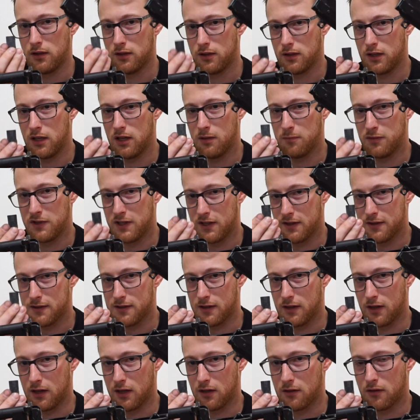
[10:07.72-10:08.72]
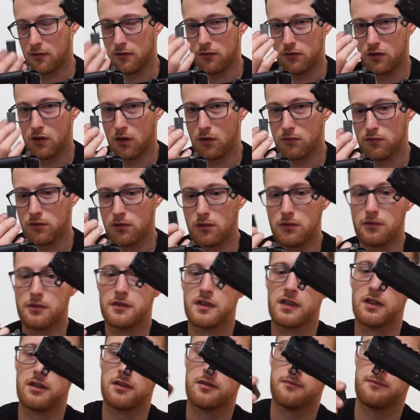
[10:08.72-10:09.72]
Keep this in, don't lose
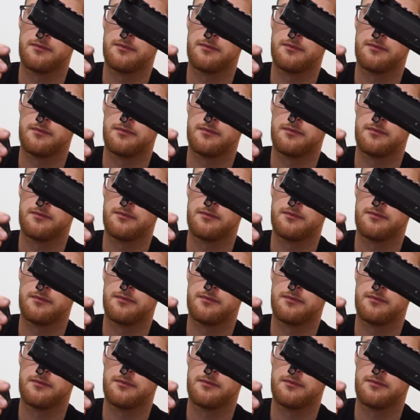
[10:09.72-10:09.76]
it.